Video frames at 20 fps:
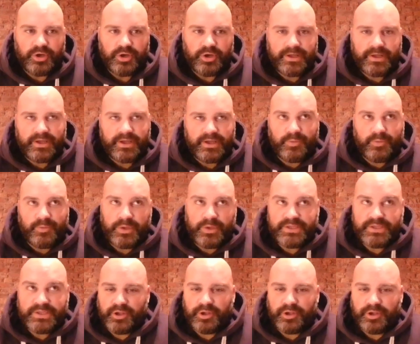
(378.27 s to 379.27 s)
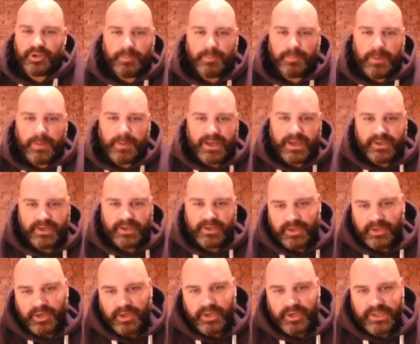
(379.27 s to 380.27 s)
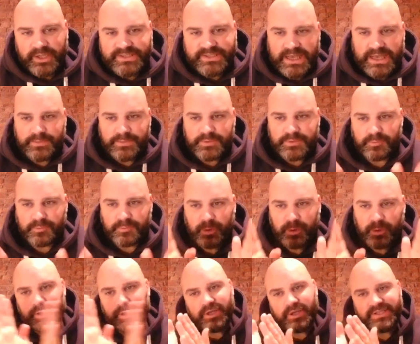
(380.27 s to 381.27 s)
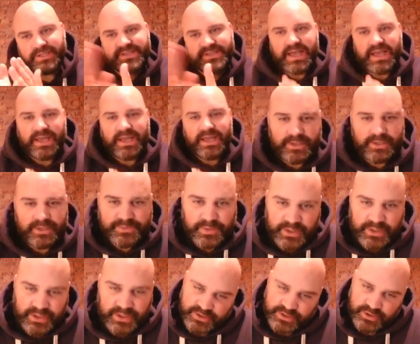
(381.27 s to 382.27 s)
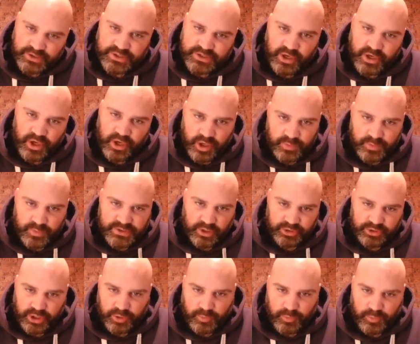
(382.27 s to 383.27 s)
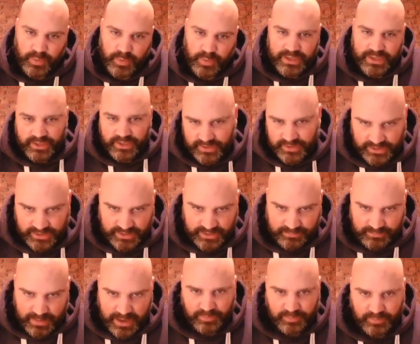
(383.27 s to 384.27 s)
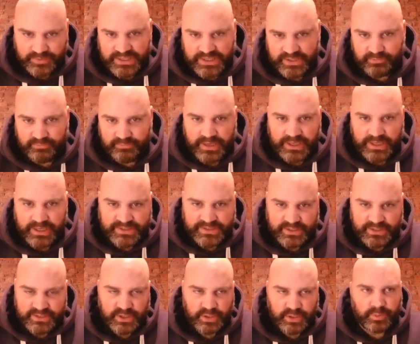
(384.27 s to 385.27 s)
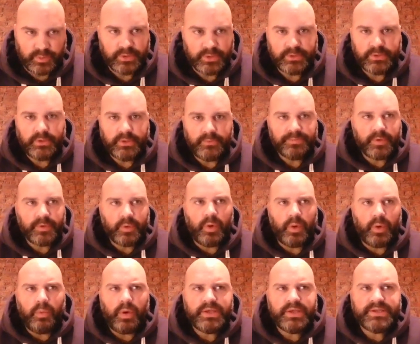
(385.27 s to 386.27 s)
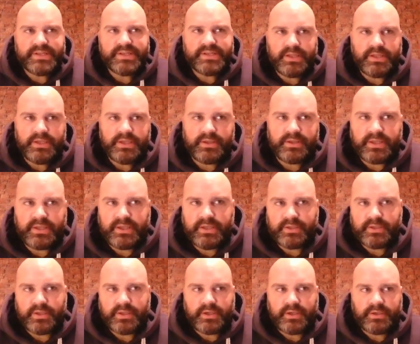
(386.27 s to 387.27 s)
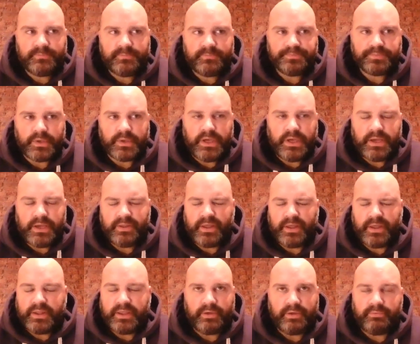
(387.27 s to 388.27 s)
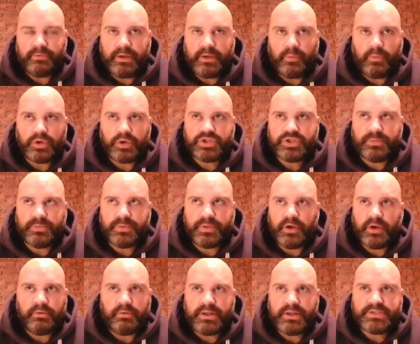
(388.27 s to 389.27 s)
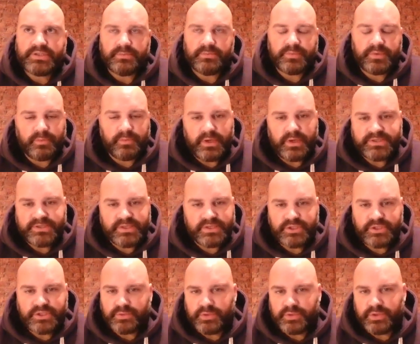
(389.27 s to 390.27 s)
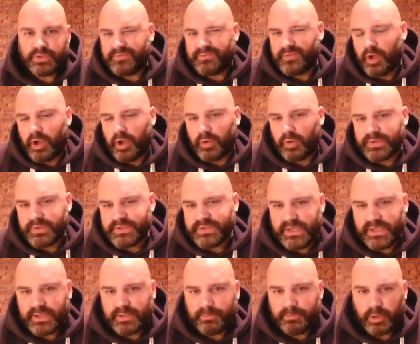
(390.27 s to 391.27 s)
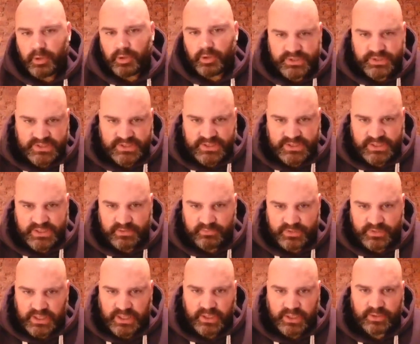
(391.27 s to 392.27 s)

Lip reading: when you say you're not look back, a lot of the times you were probably looking sideways, weren't you? So it's not always gone your way outside the ring, has it? So, what is it that you think that? I think I watched something, I read something where it says you've not always taken boxing seriously.